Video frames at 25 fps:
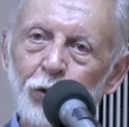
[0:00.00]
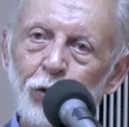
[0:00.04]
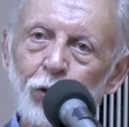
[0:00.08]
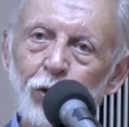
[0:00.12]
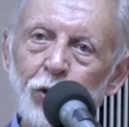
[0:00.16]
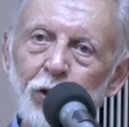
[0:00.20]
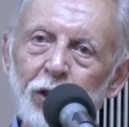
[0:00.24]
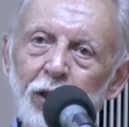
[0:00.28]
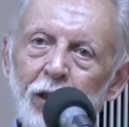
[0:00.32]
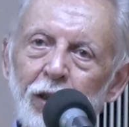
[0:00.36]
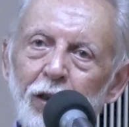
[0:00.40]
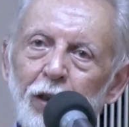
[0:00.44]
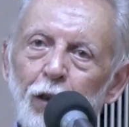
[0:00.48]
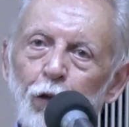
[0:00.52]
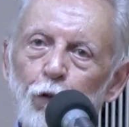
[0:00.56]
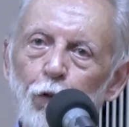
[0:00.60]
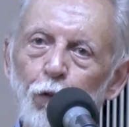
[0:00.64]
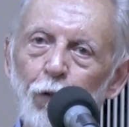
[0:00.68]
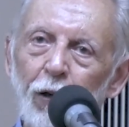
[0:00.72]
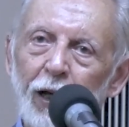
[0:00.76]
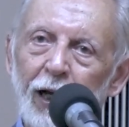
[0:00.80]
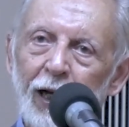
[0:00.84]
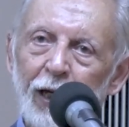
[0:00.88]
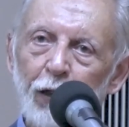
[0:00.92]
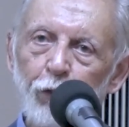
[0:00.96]
good
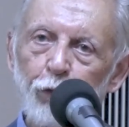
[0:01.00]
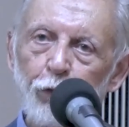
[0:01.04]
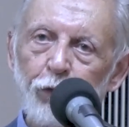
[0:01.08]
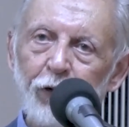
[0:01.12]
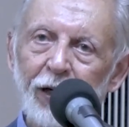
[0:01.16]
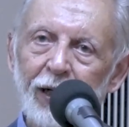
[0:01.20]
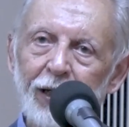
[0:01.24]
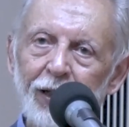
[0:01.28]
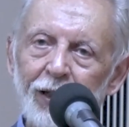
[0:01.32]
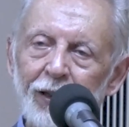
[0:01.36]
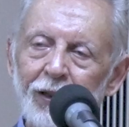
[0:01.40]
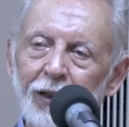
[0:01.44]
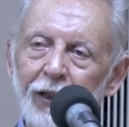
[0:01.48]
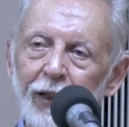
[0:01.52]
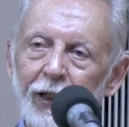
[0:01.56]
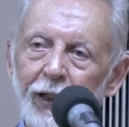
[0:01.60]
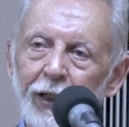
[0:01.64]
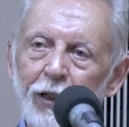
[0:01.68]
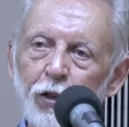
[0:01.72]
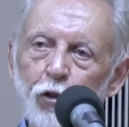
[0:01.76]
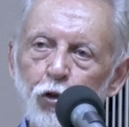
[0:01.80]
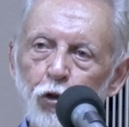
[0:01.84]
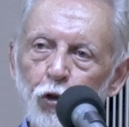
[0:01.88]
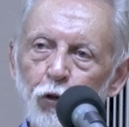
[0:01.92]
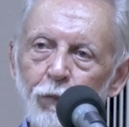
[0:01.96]
and fit
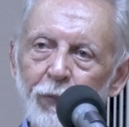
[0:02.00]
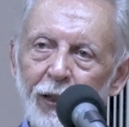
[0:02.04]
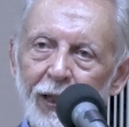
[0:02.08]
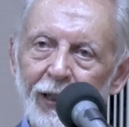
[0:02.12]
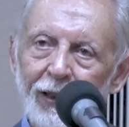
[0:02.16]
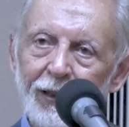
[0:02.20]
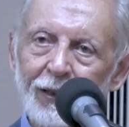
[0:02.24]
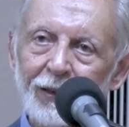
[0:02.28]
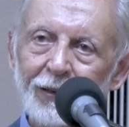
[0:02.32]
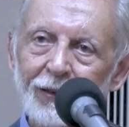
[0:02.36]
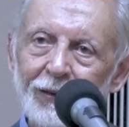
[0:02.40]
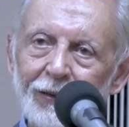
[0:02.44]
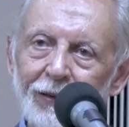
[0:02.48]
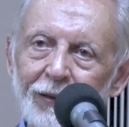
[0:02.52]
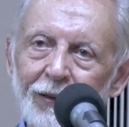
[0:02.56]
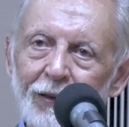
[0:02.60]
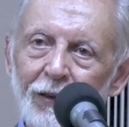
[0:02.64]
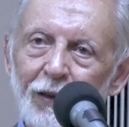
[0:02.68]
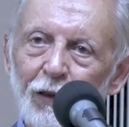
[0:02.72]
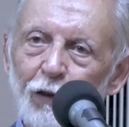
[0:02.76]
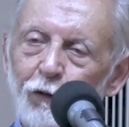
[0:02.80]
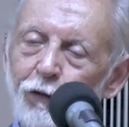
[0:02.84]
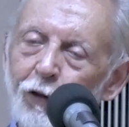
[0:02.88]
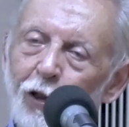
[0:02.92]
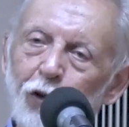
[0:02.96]
instrument
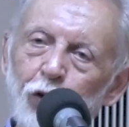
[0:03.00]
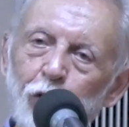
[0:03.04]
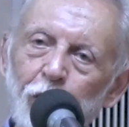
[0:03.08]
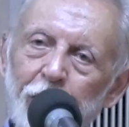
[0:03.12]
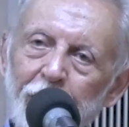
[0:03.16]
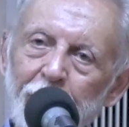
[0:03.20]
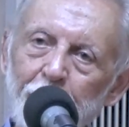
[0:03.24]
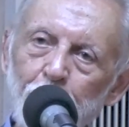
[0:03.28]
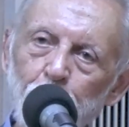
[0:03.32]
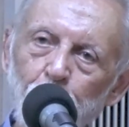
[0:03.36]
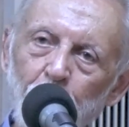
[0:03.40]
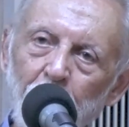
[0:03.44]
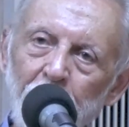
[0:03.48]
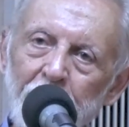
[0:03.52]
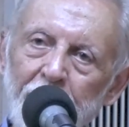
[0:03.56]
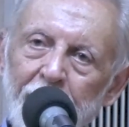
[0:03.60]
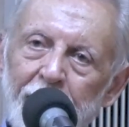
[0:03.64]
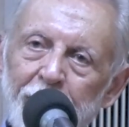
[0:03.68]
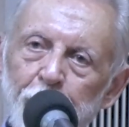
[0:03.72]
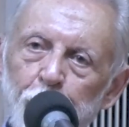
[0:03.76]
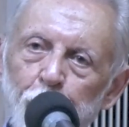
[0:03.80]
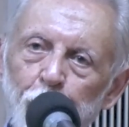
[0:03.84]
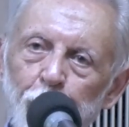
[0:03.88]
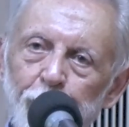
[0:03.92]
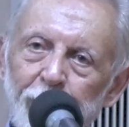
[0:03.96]
for doing what
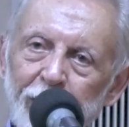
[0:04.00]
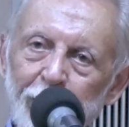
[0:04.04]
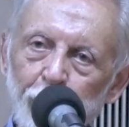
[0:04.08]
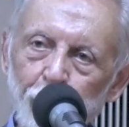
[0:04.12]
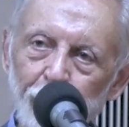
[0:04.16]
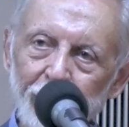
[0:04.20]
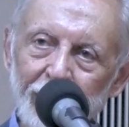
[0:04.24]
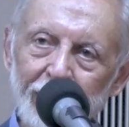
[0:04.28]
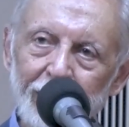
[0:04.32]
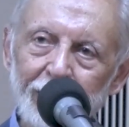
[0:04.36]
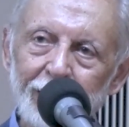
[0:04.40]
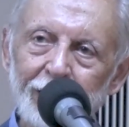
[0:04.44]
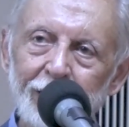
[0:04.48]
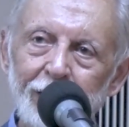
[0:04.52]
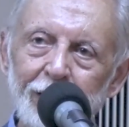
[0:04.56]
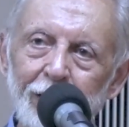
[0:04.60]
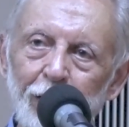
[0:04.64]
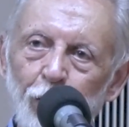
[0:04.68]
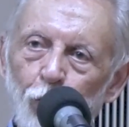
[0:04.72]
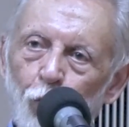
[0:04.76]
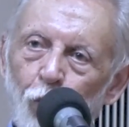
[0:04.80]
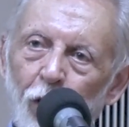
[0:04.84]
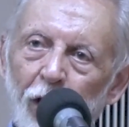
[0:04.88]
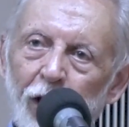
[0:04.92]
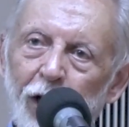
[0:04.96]
I should be doing.
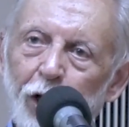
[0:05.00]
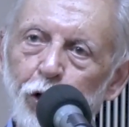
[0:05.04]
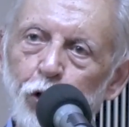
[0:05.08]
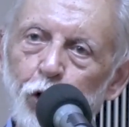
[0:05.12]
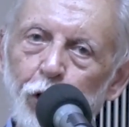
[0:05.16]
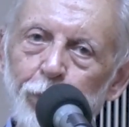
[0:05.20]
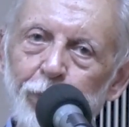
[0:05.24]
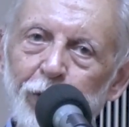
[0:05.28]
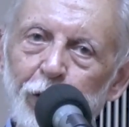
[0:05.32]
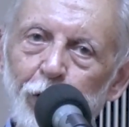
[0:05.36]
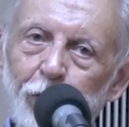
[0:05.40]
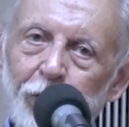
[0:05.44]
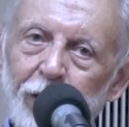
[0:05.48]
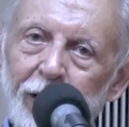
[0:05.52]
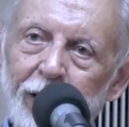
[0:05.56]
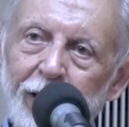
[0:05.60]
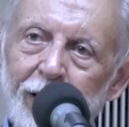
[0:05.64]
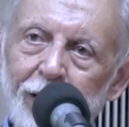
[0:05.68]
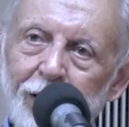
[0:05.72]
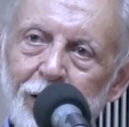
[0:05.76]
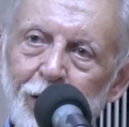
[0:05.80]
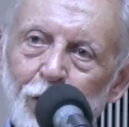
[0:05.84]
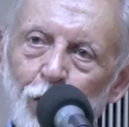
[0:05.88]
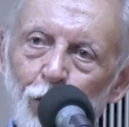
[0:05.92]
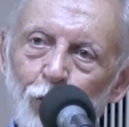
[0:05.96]
What I should be doing
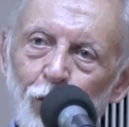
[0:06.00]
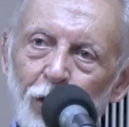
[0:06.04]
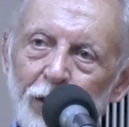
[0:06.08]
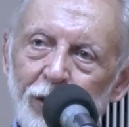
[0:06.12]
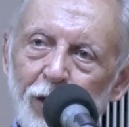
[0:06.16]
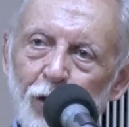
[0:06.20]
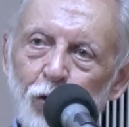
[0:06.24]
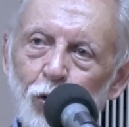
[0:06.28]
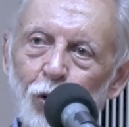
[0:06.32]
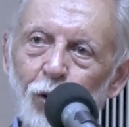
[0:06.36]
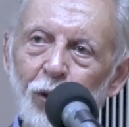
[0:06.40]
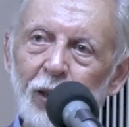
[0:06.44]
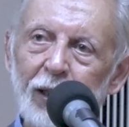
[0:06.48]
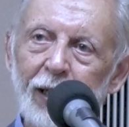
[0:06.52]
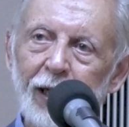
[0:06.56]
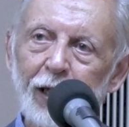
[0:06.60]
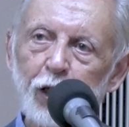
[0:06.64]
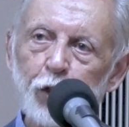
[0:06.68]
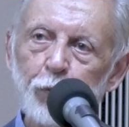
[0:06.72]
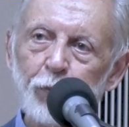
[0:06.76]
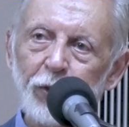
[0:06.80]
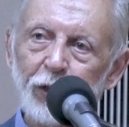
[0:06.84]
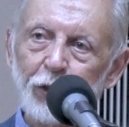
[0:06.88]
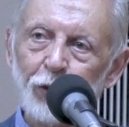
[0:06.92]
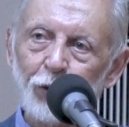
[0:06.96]
is what the soul
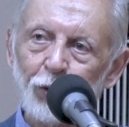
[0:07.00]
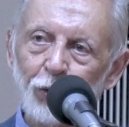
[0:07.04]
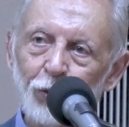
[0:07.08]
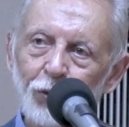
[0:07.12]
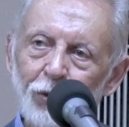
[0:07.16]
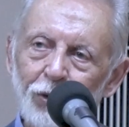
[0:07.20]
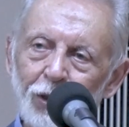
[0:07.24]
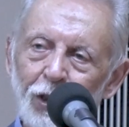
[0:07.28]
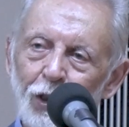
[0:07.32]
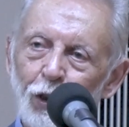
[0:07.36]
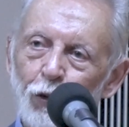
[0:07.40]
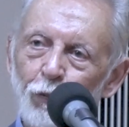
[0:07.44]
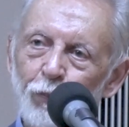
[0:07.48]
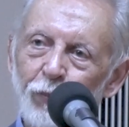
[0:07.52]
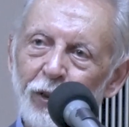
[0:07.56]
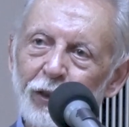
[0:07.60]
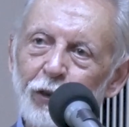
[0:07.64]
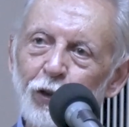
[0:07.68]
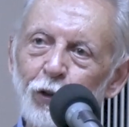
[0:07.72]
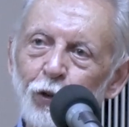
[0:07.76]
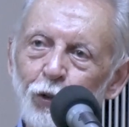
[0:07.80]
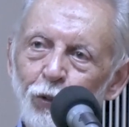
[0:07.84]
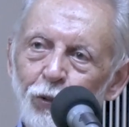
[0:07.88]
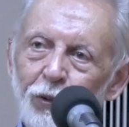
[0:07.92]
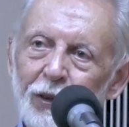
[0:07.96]
tells me to do,
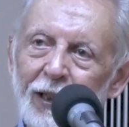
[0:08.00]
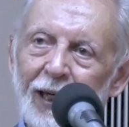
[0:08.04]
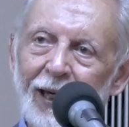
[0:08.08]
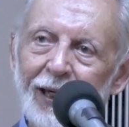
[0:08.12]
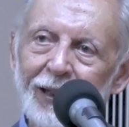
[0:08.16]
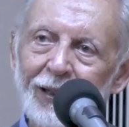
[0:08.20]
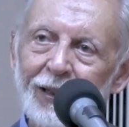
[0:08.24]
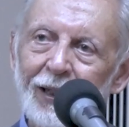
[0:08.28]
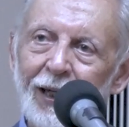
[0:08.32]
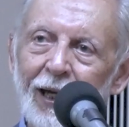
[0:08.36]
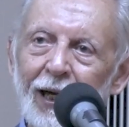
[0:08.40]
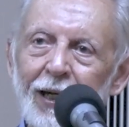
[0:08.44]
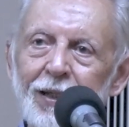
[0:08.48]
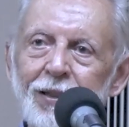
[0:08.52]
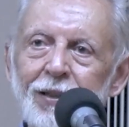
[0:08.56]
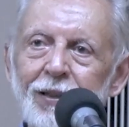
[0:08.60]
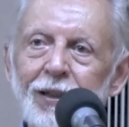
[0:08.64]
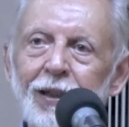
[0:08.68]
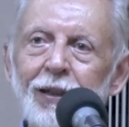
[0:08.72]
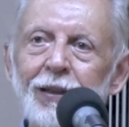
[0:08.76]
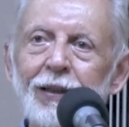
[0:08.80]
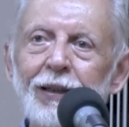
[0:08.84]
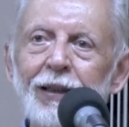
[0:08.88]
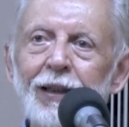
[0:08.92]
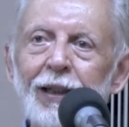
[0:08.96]
but to do that, I
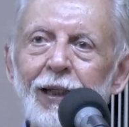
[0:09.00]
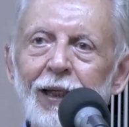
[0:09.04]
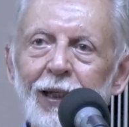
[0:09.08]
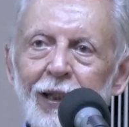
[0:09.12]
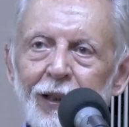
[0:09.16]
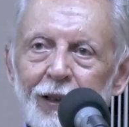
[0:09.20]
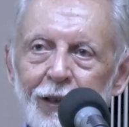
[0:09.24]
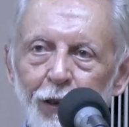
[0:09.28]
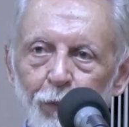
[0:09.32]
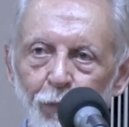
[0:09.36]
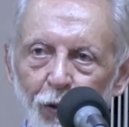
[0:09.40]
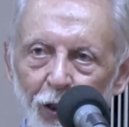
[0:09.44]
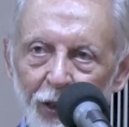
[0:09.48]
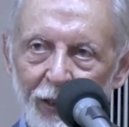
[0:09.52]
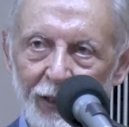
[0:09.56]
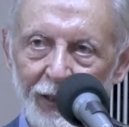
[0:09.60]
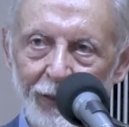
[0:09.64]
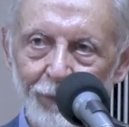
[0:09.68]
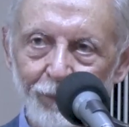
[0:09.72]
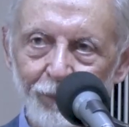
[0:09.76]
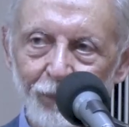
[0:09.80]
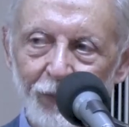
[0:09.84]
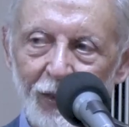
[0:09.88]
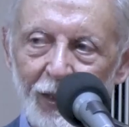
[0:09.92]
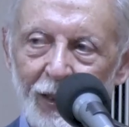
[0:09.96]
still need a healthy body.
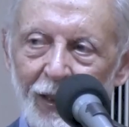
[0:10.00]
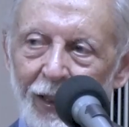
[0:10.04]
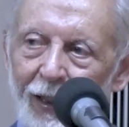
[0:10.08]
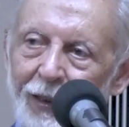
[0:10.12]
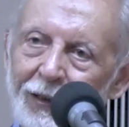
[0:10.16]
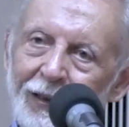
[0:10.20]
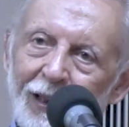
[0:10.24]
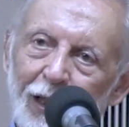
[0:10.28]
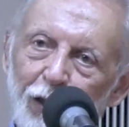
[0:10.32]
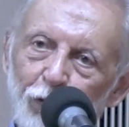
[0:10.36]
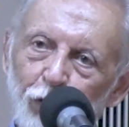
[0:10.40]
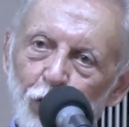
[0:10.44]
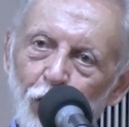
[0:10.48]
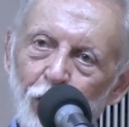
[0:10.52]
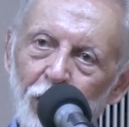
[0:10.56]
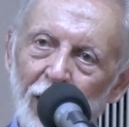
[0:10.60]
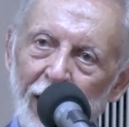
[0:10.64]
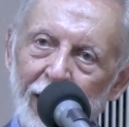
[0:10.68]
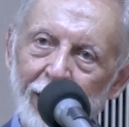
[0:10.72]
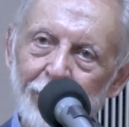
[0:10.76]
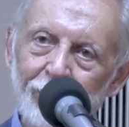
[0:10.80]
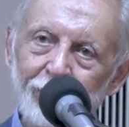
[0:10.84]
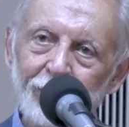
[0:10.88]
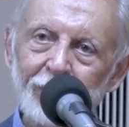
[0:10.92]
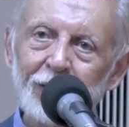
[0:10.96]
And therefore,
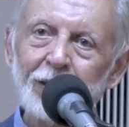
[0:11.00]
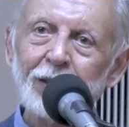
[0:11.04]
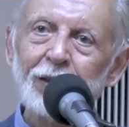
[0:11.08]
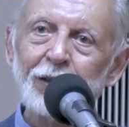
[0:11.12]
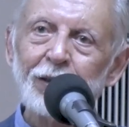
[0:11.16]
I am